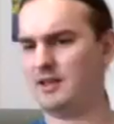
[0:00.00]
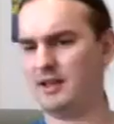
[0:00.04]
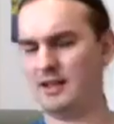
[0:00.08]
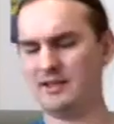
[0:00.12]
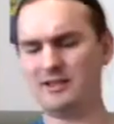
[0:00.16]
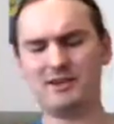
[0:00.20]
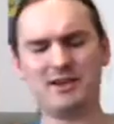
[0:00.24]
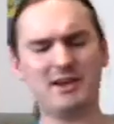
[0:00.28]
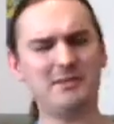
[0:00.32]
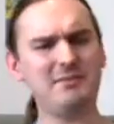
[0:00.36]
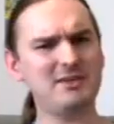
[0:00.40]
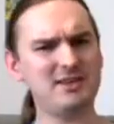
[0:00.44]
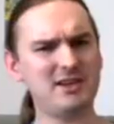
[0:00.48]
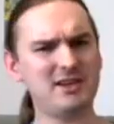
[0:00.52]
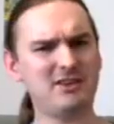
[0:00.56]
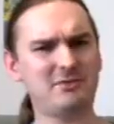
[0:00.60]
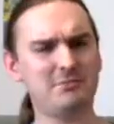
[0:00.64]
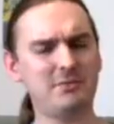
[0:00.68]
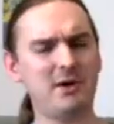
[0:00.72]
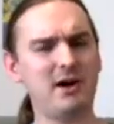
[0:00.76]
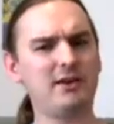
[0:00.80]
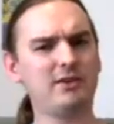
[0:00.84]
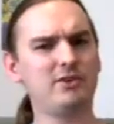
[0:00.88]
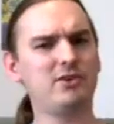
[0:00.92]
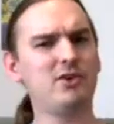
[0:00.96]
And the number 10
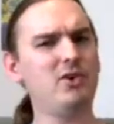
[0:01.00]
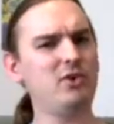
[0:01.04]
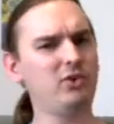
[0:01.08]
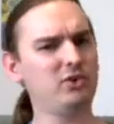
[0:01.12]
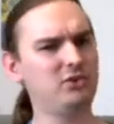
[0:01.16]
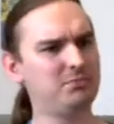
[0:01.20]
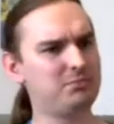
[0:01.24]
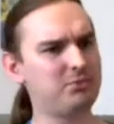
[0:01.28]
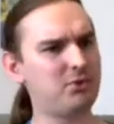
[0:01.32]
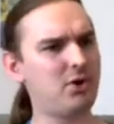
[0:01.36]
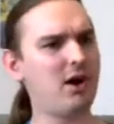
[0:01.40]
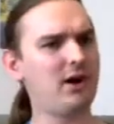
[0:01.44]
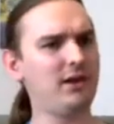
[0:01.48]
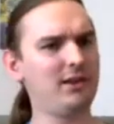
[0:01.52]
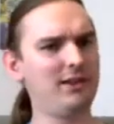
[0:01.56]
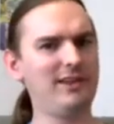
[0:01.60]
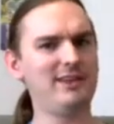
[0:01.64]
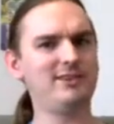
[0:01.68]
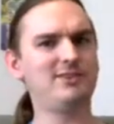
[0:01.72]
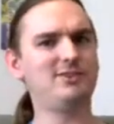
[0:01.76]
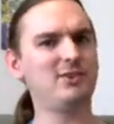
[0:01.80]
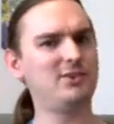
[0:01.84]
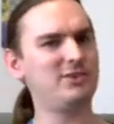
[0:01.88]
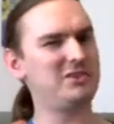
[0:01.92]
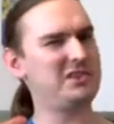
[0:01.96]
spot goes
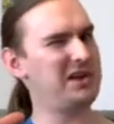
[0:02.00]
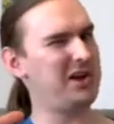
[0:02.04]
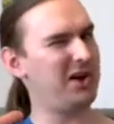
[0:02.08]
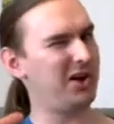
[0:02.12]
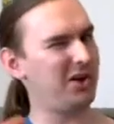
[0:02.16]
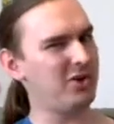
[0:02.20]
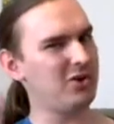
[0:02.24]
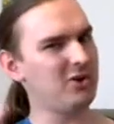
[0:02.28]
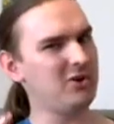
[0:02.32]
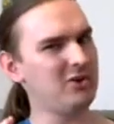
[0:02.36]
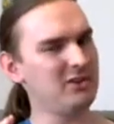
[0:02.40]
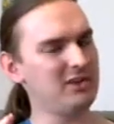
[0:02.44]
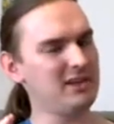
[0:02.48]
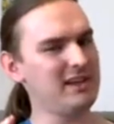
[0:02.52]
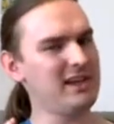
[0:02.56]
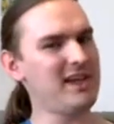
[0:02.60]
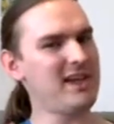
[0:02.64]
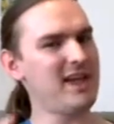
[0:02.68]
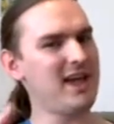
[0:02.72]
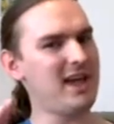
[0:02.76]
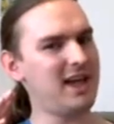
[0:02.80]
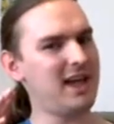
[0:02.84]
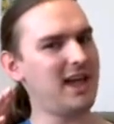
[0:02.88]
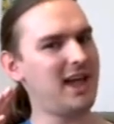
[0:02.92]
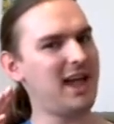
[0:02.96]
broadly to the
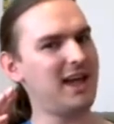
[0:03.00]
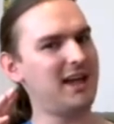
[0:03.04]
early